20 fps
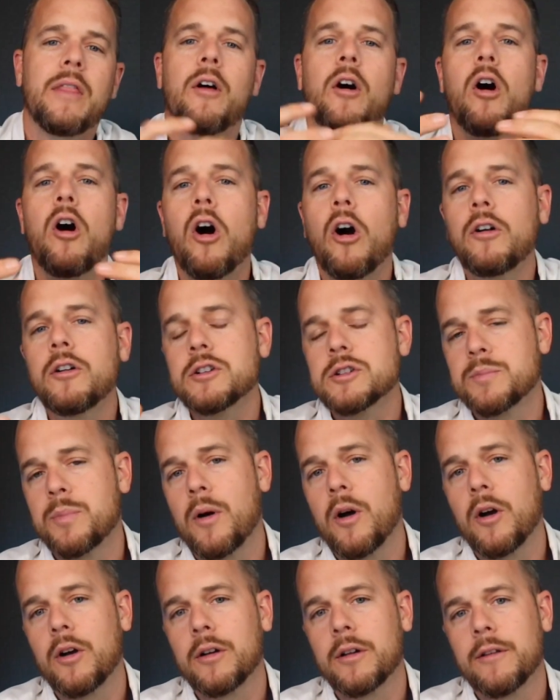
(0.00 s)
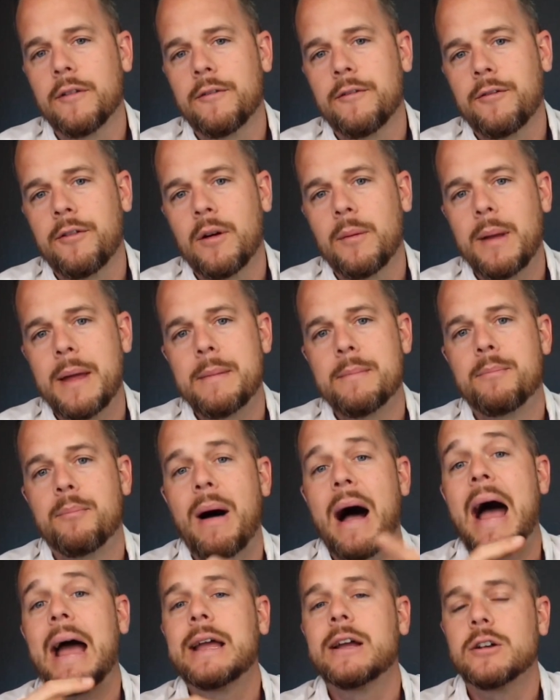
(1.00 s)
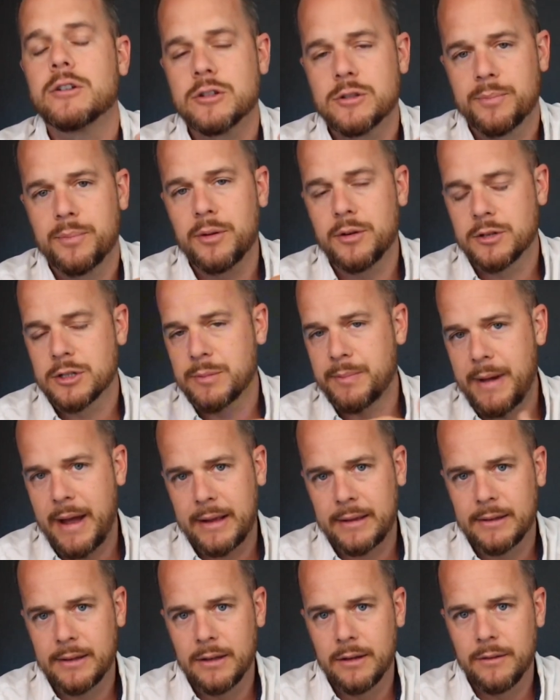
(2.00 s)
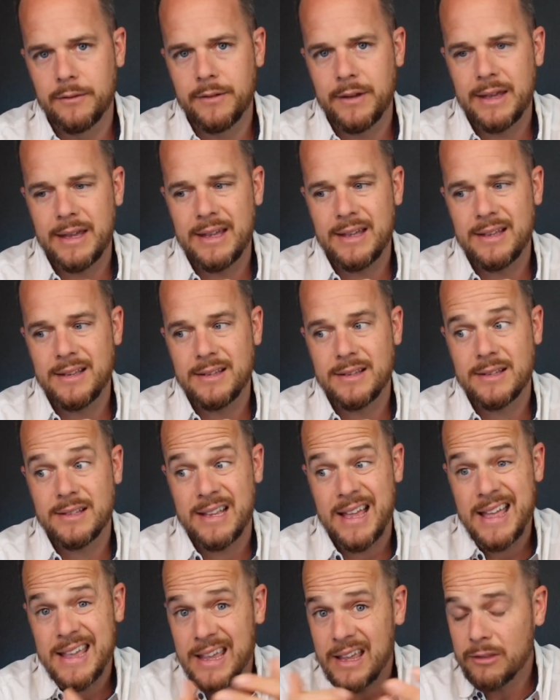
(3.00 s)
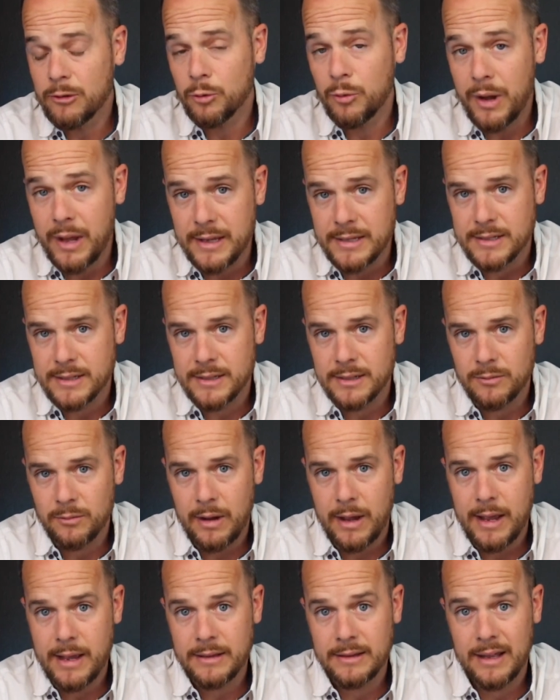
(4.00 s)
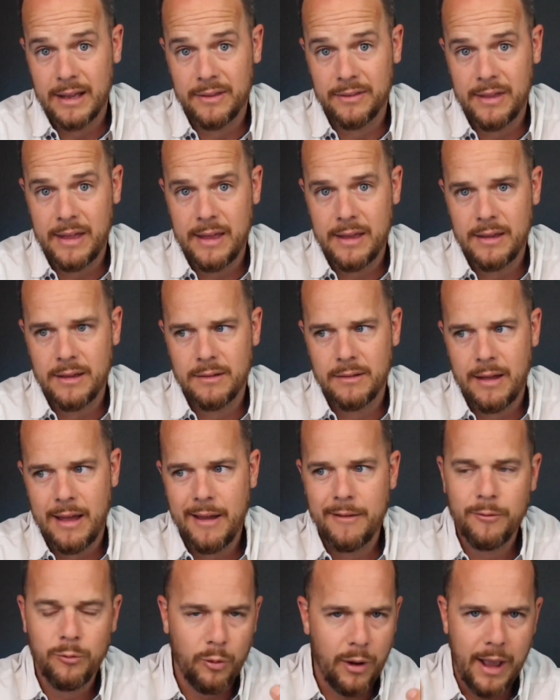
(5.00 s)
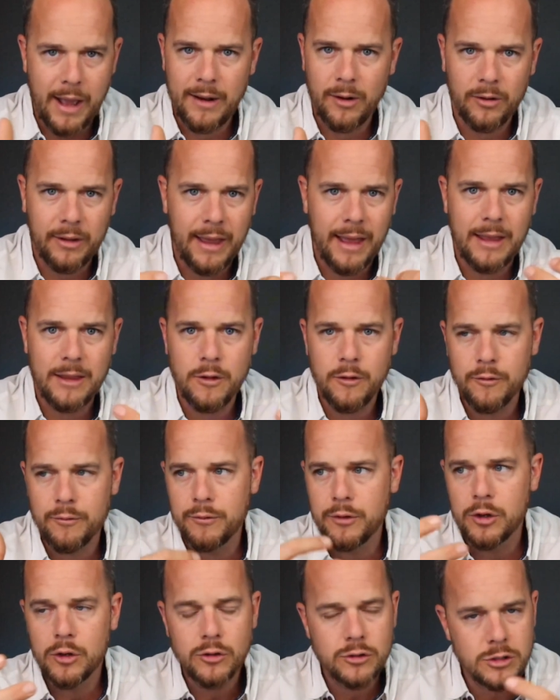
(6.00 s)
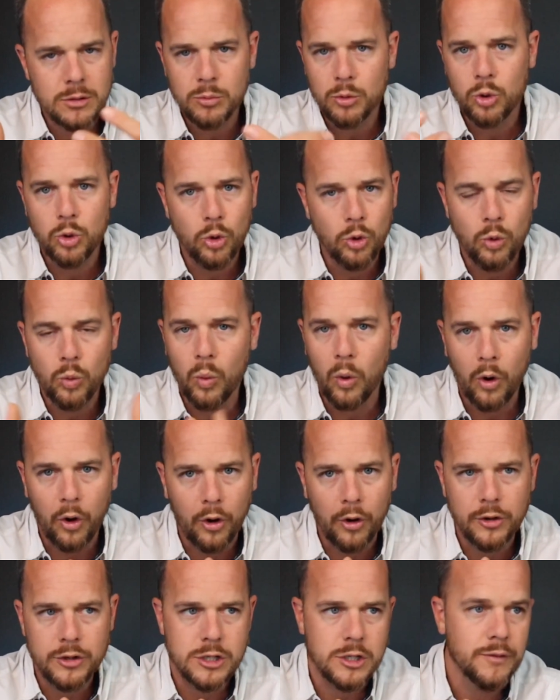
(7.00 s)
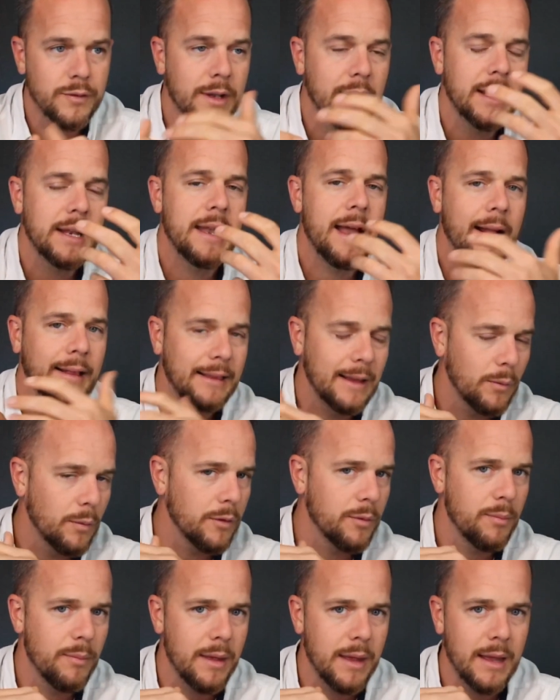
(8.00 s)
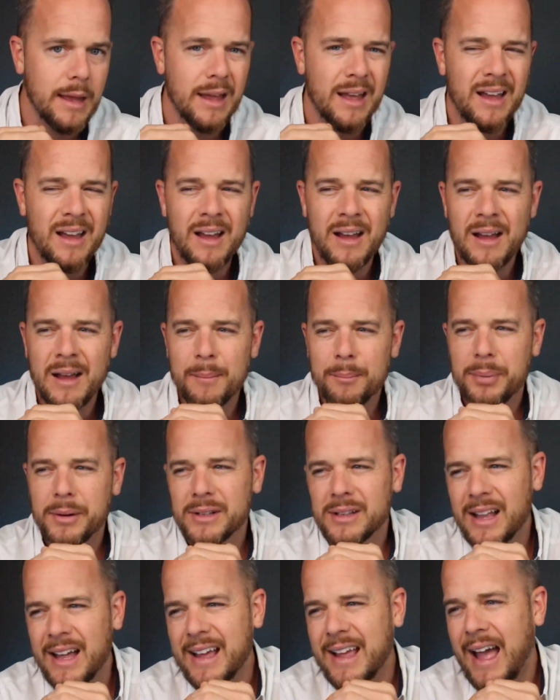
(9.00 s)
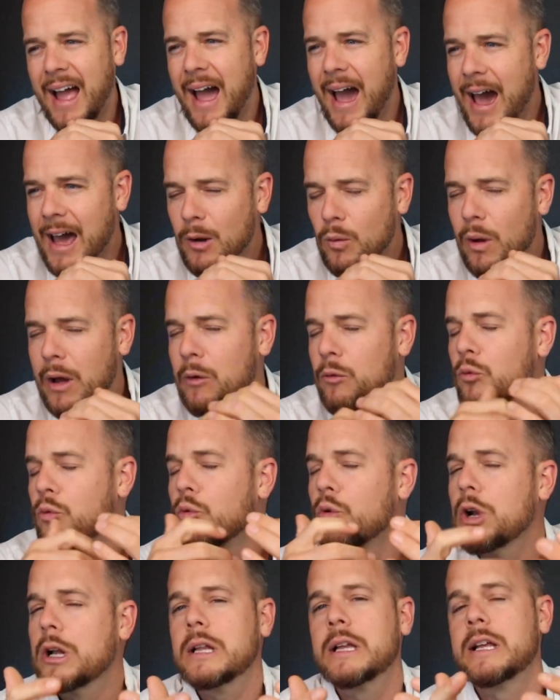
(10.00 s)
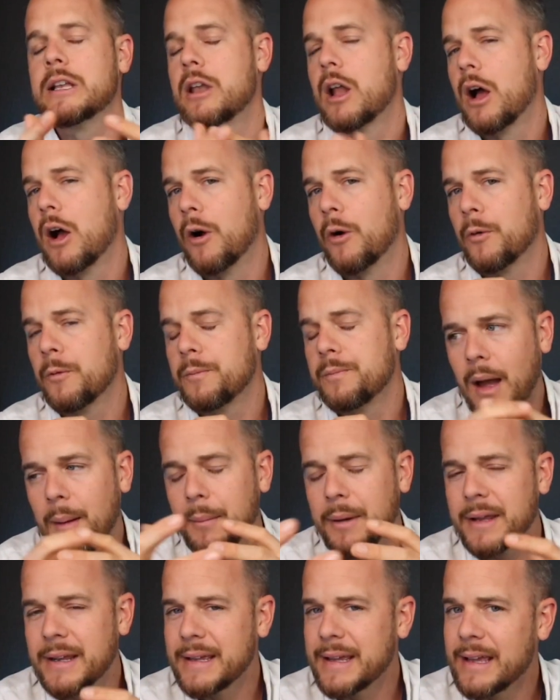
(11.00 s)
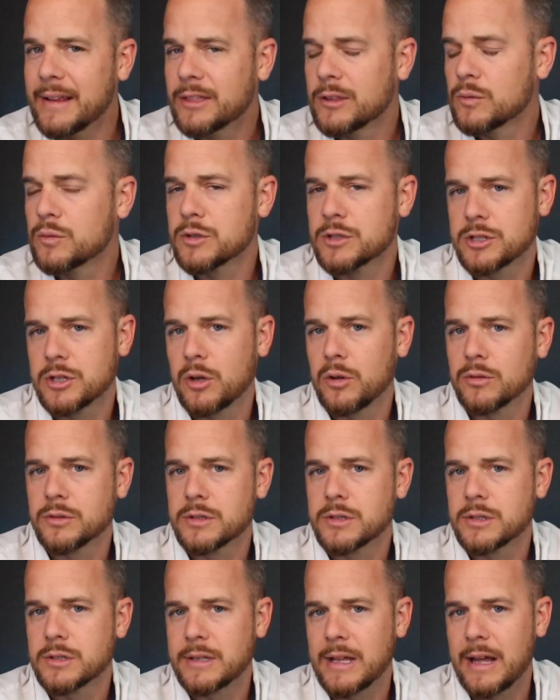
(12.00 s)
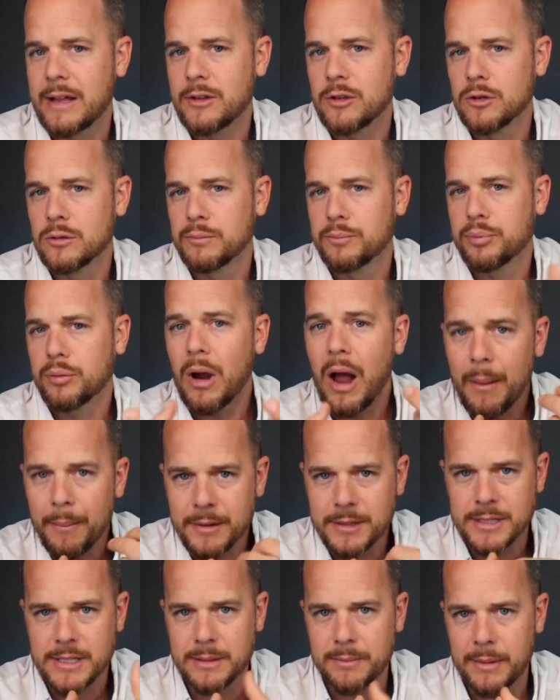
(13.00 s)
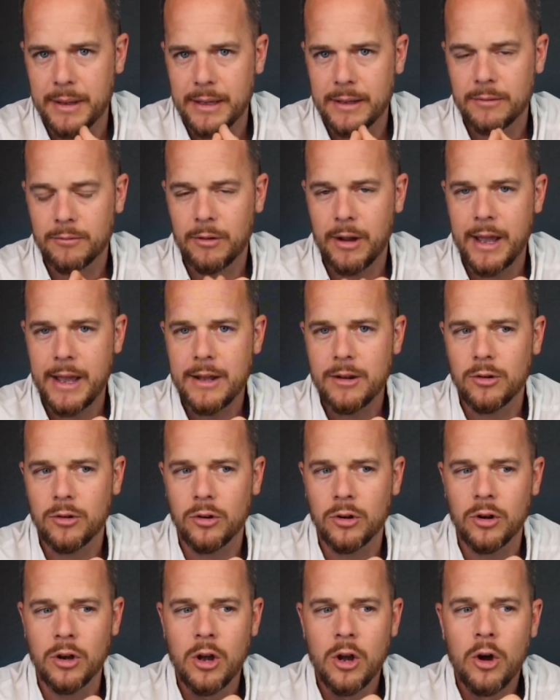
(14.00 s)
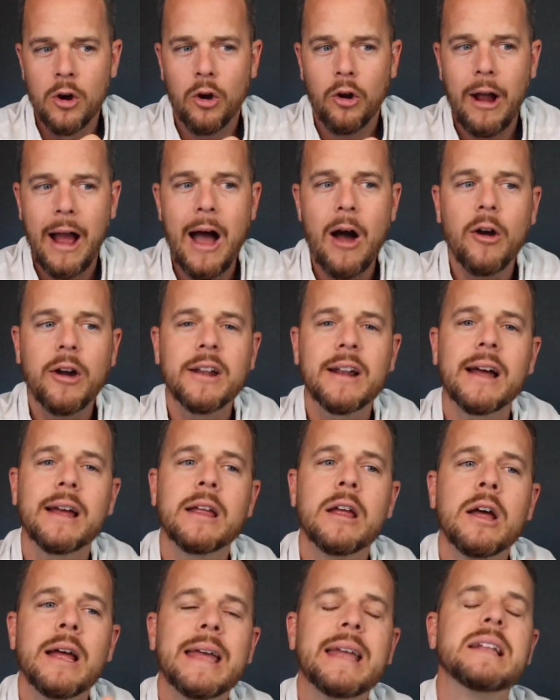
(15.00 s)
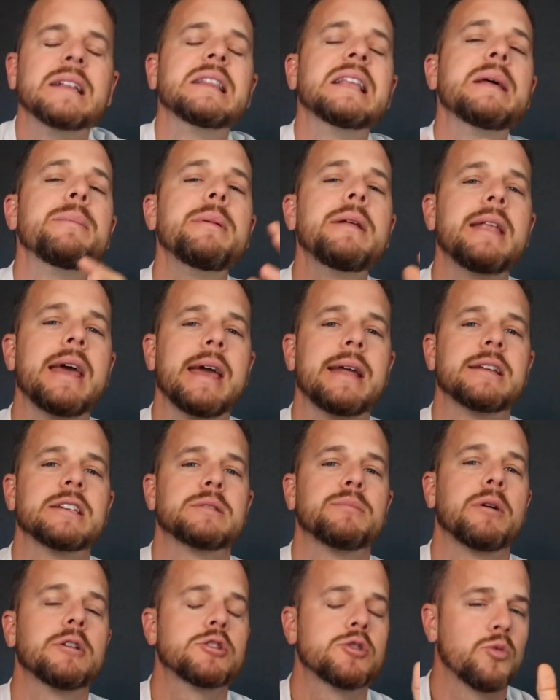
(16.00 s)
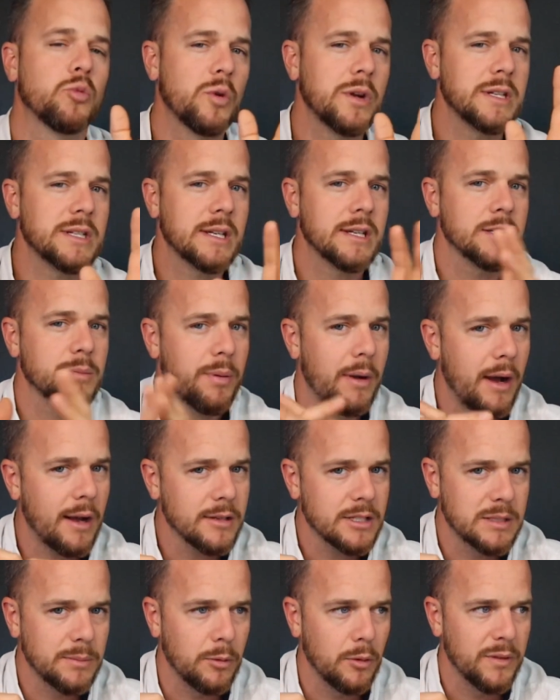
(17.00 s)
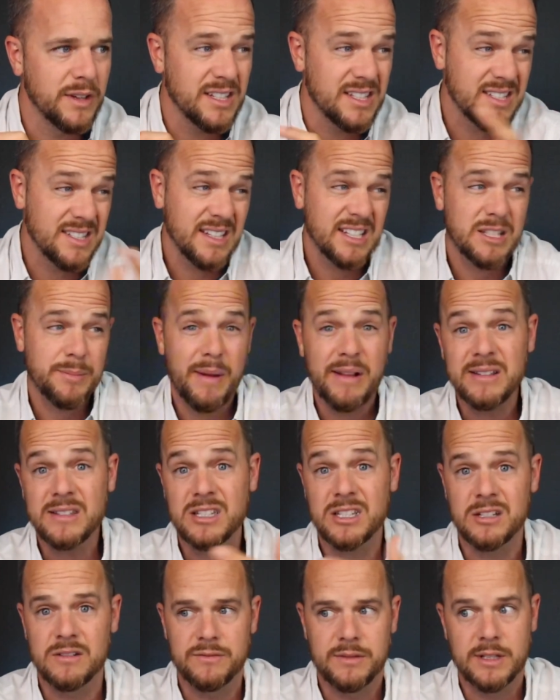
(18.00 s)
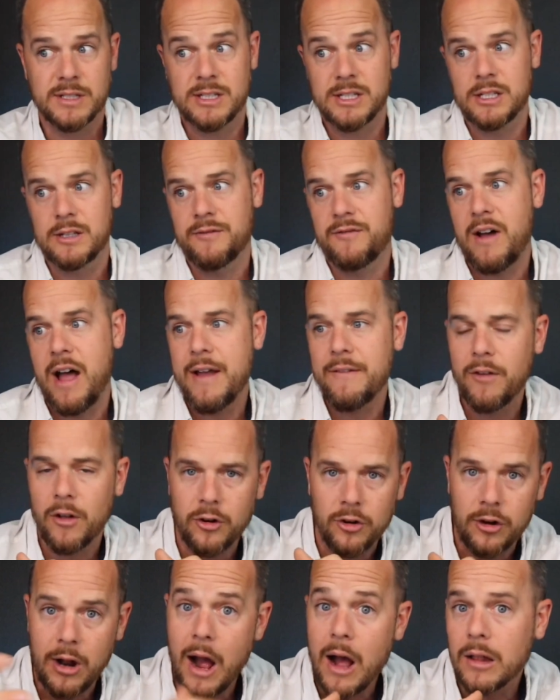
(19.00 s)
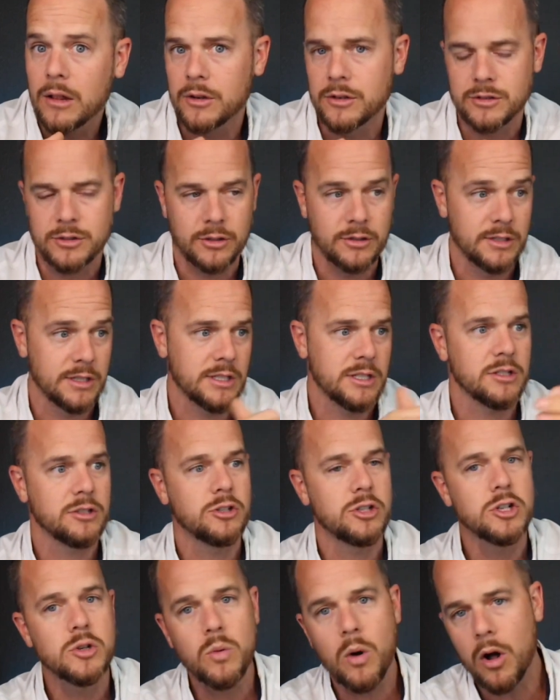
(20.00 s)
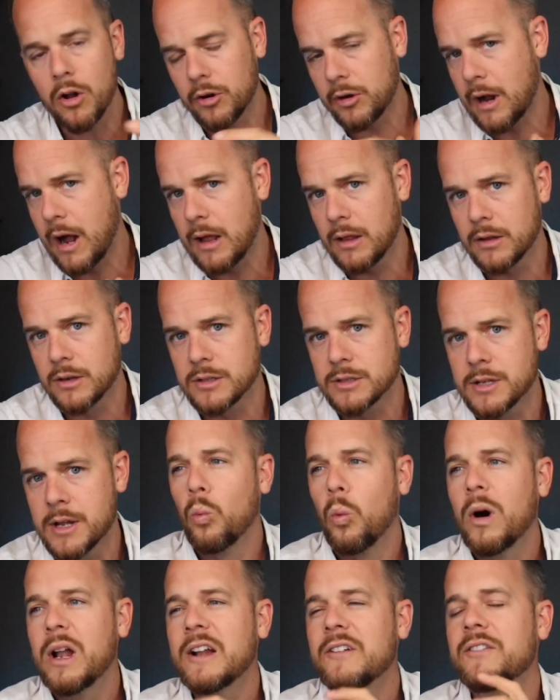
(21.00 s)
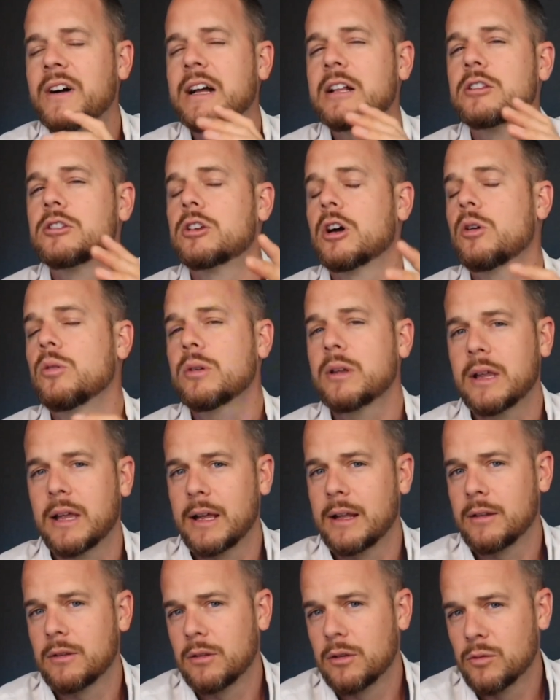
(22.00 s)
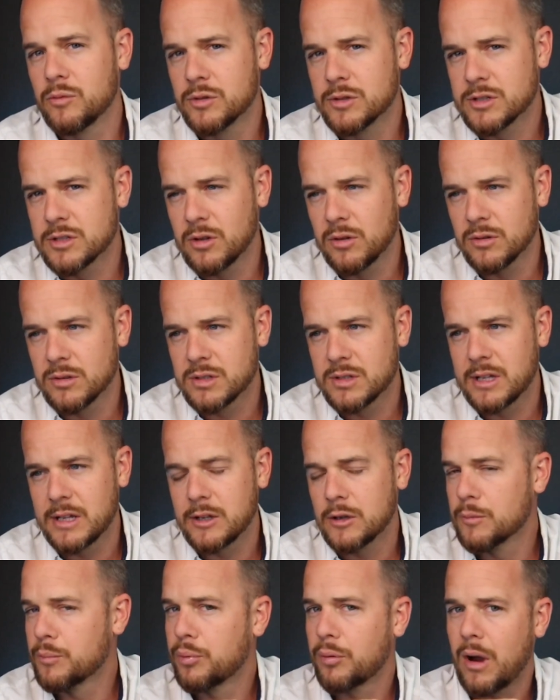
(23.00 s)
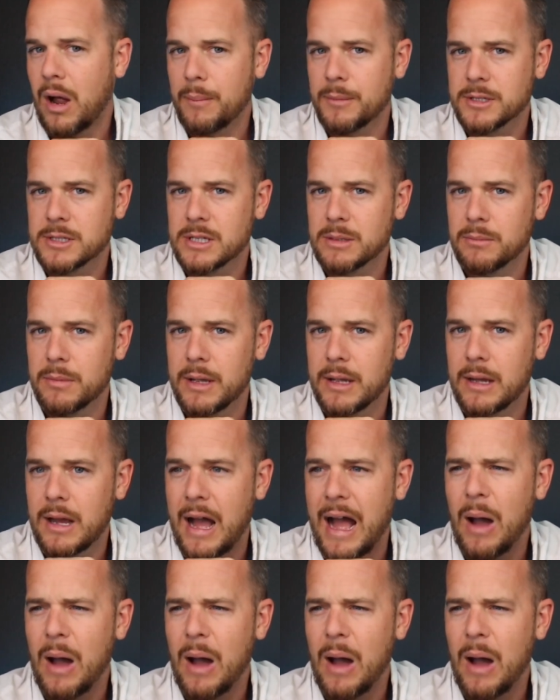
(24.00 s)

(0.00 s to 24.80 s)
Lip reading: the hardest part from a buyer's perspective is taking the risk, right? Like, they have read, okay, you've used some cool words, you've connected with me, but like, how do I really know I'm gonna get the results that you're promising me, right? Or how can I eliminate as much risk as possible? This is expensive. This is $500 or this is $200. What if I don't get the results that you're promising me?